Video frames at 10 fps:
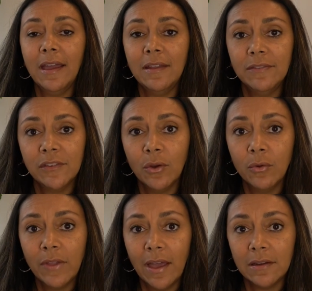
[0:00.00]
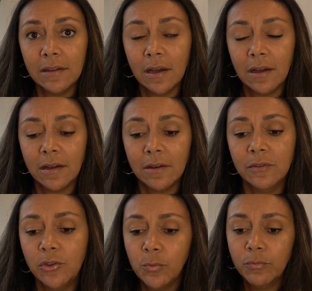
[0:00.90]
and so that
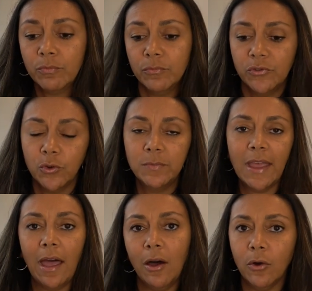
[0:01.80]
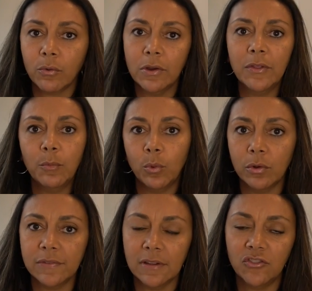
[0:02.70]
YouTube's algorithm
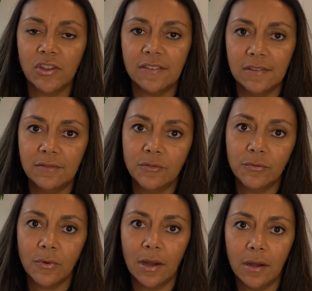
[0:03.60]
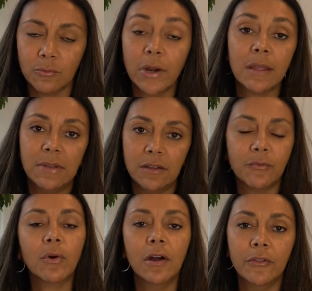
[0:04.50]
will suggest it, recommend it
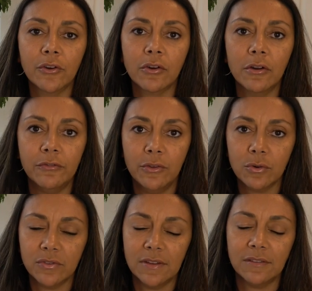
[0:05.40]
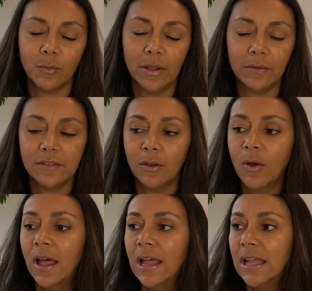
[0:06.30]
for other viewers as well.
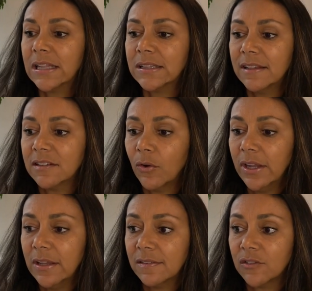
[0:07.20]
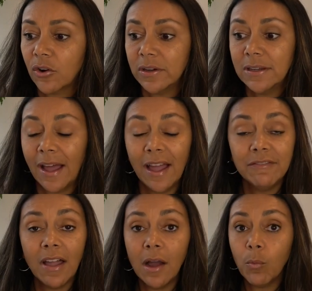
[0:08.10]
So let's go ahead and get started.
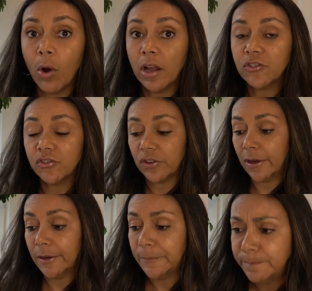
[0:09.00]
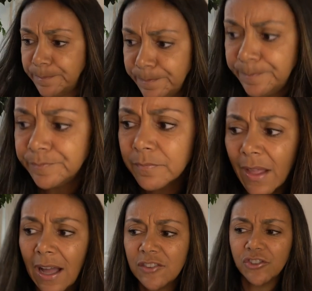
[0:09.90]
I've not watched,
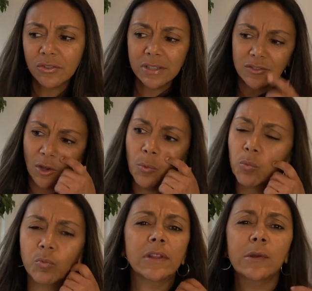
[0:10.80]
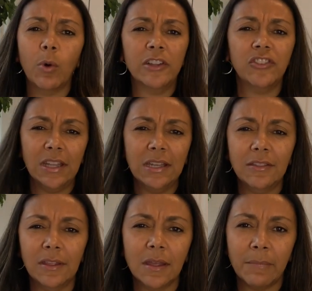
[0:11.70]
I generally don't really watch
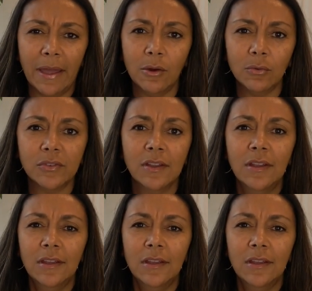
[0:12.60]
anything about